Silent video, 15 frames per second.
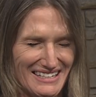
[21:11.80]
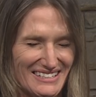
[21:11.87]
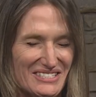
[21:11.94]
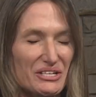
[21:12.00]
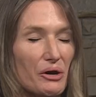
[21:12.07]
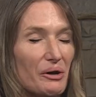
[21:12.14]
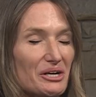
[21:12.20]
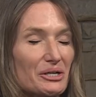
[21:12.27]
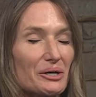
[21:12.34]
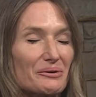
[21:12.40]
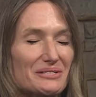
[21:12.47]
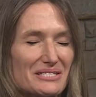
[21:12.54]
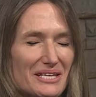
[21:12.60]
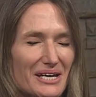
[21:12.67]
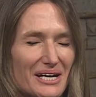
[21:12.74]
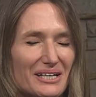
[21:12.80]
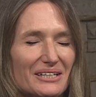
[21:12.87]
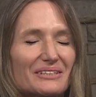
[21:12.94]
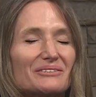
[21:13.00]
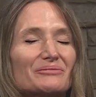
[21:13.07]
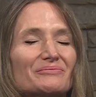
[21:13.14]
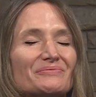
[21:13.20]
Okay,
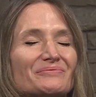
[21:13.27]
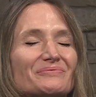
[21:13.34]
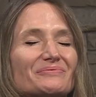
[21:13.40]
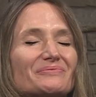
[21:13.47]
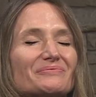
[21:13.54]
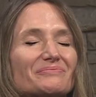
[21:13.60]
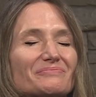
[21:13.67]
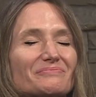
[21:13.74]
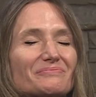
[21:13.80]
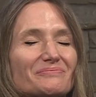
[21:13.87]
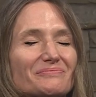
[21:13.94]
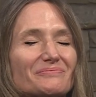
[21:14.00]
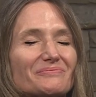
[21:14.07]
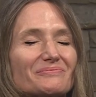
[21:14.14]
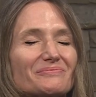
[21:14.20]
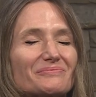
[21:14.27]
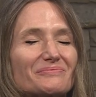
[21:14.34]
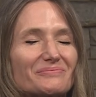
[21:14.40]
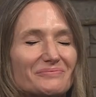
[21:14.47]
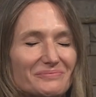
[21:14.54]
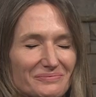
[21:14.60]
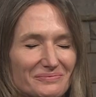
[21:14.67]
so rather than calling it
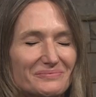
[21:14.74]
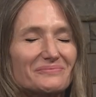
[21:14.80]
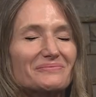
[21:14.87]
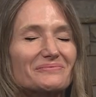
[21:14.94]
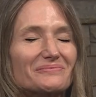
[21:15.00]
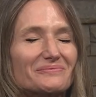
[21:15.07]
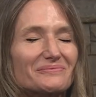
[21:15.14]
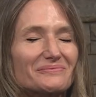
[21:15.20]
arthritic finger, you